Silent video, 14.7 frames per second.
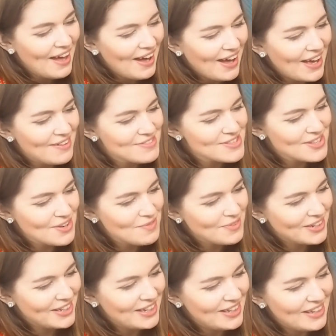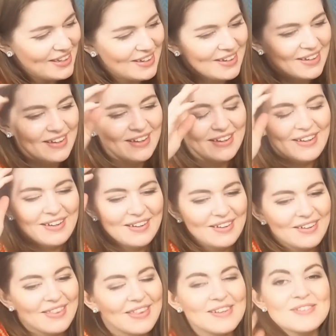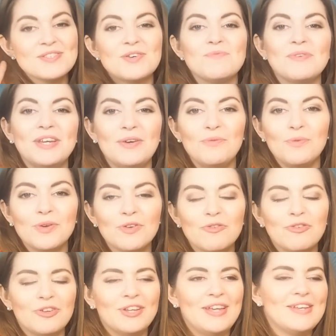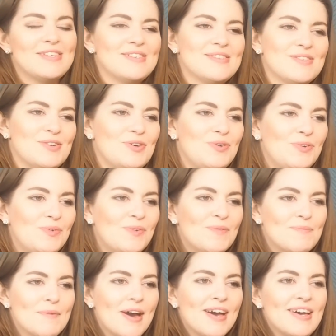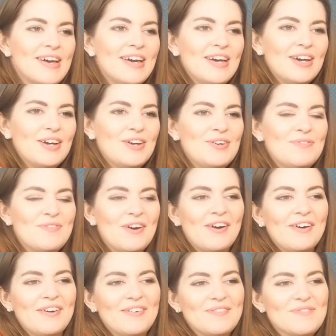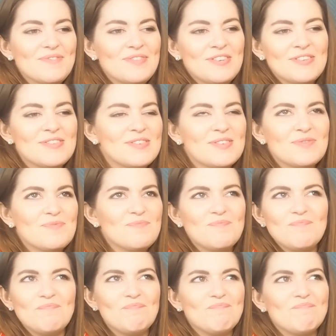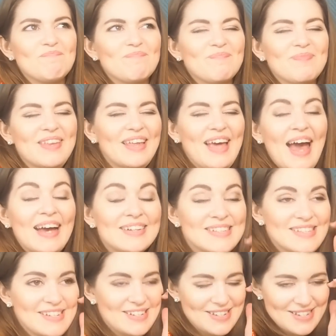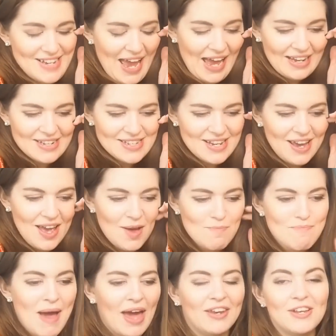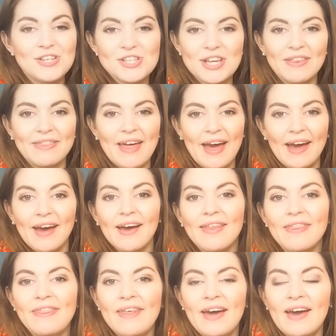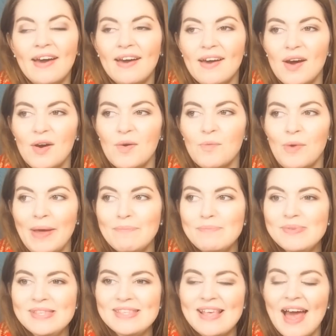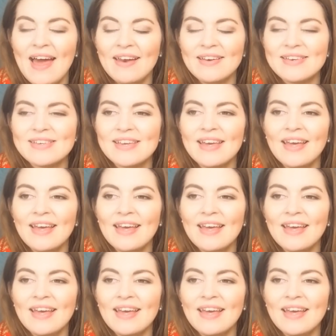I have so many there's so many wonderful knitters who are just excellent at managing their whips and